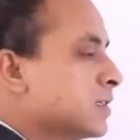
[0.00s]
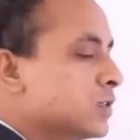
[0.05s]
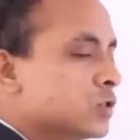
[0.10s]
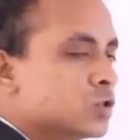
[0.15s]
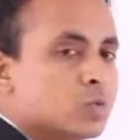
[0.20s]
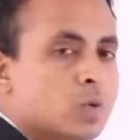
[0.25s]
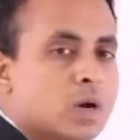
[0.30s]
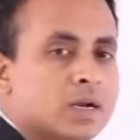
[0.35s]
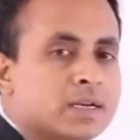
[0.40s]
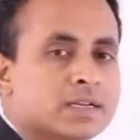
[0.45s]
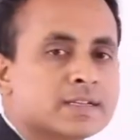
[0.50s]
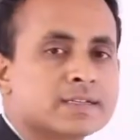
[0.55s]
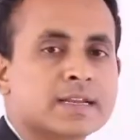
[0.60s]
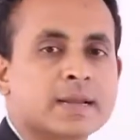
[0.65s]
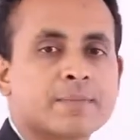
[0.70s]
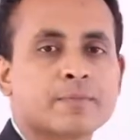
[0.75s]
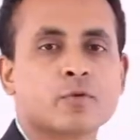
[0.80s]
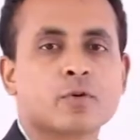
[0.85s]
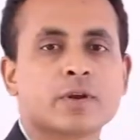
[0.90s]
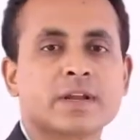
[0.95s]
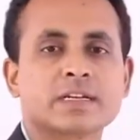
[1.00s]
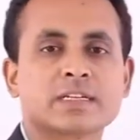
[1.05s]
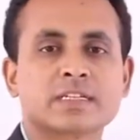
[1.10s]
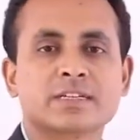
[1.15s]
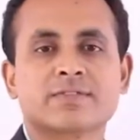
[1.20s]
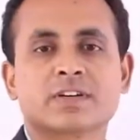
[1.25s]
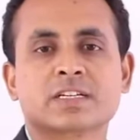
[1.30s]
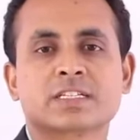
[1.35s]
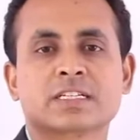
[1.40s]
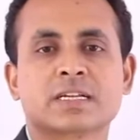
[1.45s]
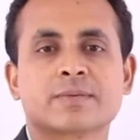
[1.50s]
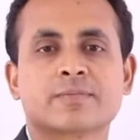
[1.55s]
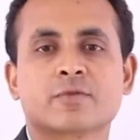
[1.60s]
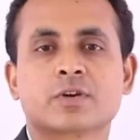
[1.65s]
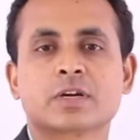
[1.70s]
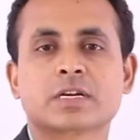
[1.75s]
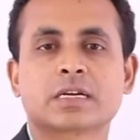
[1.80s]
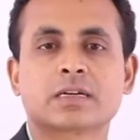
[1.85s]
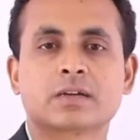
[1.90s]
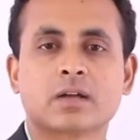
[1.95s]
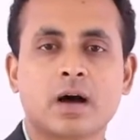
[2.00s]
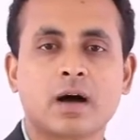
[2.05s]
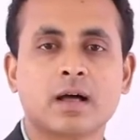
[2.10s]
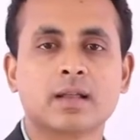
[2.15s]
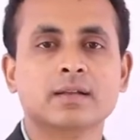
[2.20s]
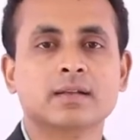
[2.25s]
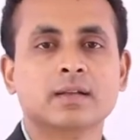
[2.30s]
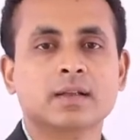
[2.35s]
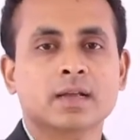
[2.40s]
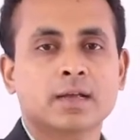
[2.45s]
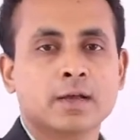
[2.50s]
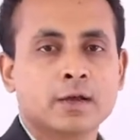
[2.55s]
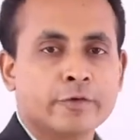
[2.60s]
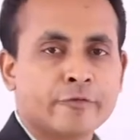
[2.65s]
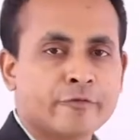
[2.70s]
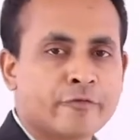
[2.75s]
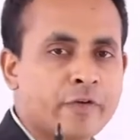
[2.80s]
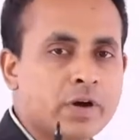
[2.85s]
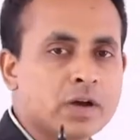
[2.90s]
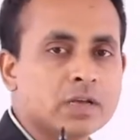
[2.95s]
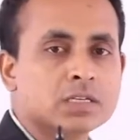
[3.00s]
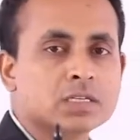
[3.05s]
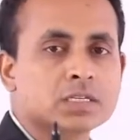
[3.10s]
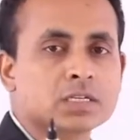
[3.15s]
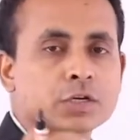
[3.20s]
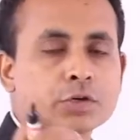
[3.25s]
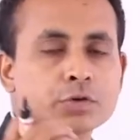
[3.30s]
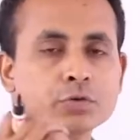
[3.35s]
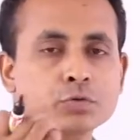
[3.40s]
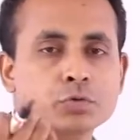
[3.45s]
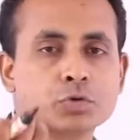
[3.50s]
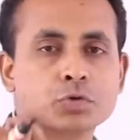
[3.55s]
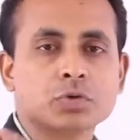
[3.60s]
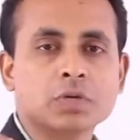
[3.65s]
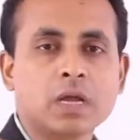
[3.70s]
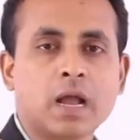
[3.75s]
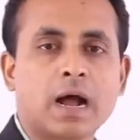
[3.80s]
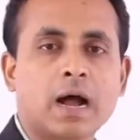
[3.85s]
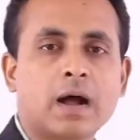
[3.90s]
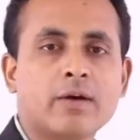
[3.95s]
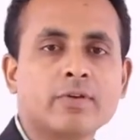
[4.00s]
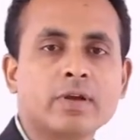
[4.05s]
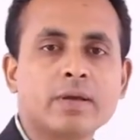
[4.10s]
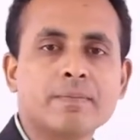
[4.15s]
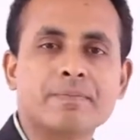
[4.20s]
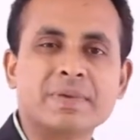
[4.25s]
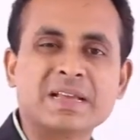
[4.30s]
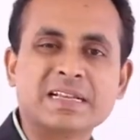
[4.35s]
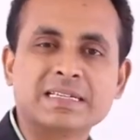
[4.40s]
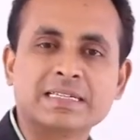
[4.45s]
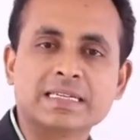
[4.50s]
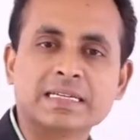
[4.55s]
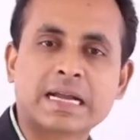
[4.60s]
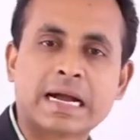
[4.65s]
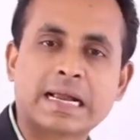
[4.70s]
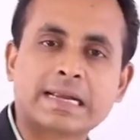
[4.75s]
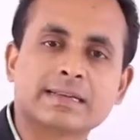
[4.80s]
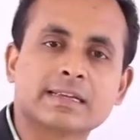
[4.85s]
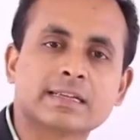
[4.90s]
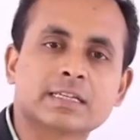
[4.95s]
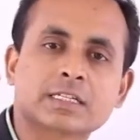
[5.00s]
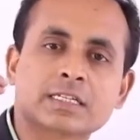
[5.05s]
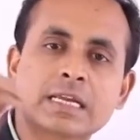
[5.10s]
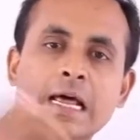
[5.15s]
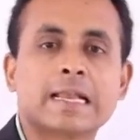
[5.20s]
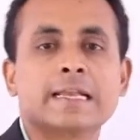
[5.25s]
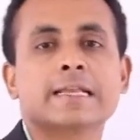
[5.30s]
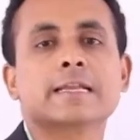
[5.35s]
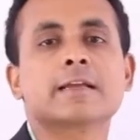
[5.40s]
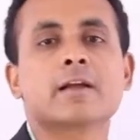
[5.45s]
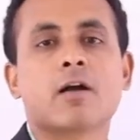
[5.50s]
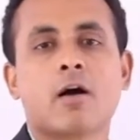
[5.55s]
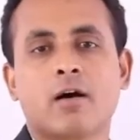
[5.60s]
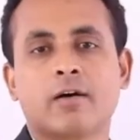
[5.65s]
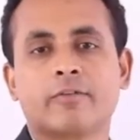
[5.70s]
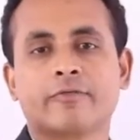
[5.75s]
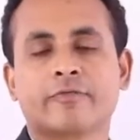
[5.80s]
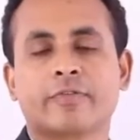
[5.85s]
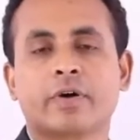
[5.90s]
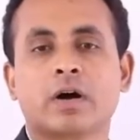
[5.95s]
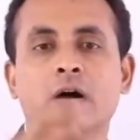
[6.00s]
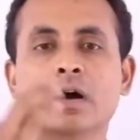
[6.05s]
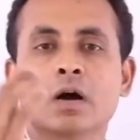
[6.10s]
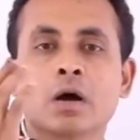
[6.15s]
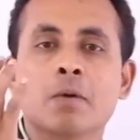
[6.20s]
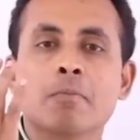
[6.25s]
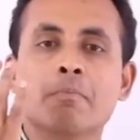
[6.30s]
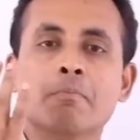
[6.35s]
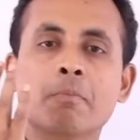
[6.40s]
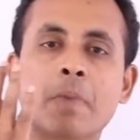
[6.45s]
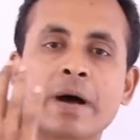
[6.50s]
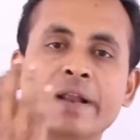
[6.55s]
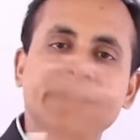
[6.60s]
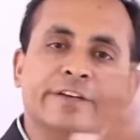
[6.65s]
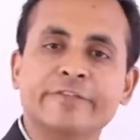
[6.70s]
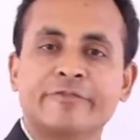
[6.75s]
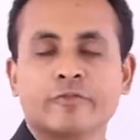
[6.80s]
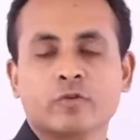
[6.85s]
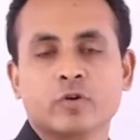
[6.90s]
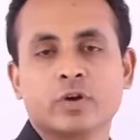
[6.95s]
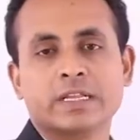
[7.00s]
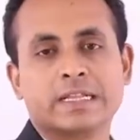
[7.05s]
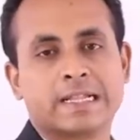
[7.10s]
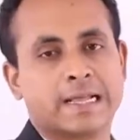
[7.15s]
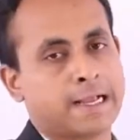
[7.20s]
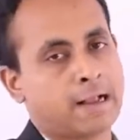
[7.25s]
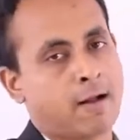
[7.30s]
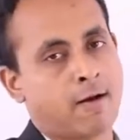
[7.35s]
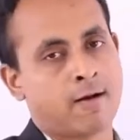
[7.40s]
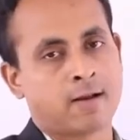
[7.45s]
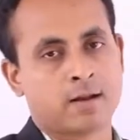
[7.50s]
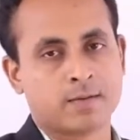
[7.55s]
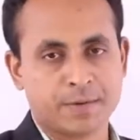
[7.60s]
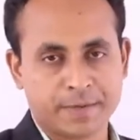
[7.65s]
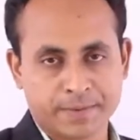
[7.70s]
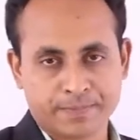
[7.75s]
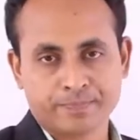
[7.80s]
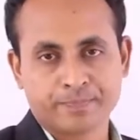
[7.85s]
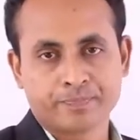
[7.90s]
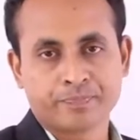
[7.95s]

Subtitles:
into what is repo rate, reverse repo rate and all, first you should have a basic understanding of money flow in the economy.